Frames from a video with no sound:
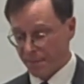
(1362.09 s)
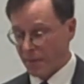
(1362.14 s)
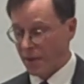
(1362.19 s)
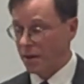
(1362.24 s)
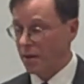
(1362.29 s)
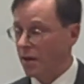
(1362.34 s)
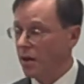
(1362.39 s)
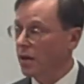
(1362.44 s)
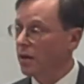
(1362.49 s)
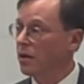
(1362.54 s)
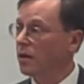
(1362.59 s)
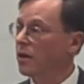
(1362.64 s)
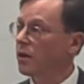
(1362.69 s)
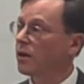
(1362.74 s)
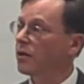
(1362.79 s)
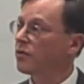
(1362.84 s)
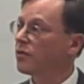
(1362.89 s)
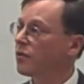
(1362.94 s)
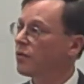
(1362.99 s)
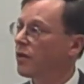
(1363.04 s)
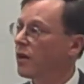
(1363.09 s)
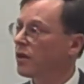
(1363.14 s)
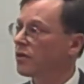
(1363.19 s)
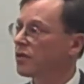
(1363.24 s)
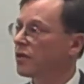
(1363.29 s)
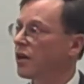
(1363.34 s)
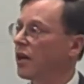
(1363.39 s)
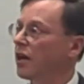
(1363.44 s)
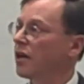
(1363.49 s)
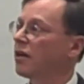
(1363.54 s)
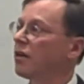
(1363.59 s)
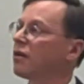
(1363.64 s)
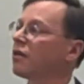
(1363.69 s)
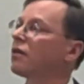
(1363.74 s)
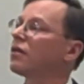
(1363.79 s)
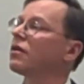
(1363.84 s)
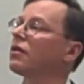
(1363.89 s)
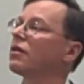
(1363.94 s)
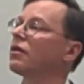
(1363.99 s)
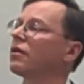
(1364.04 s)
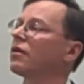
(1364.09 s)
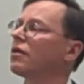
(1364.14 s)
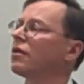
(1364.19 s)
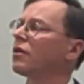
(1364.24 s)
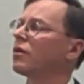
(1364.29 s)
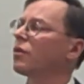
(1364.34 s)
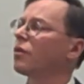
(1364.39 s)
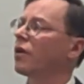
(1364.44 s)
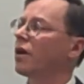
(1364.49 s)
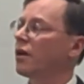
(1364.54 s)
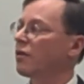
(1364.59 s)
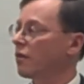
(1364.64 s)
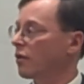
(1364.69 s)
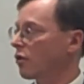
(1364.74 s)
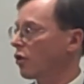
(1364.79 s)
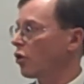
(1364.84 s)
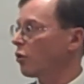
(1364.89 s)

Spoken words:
And then in 2008, we had the